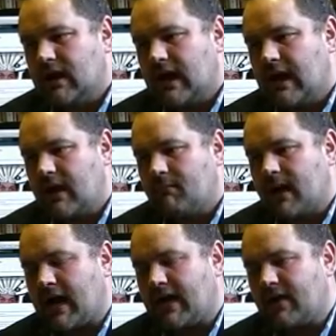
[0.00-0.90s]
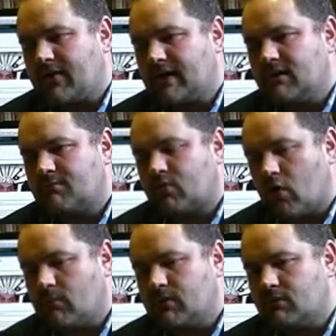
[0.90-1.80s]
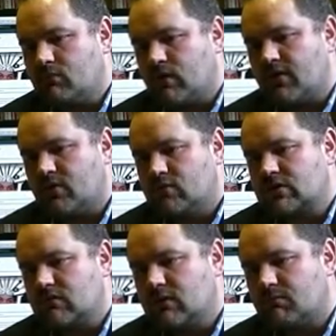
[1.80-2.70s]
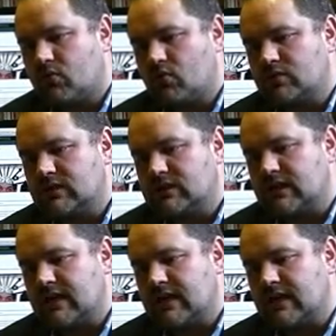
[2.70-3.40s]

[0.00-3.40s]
And I think the problem with those three approaches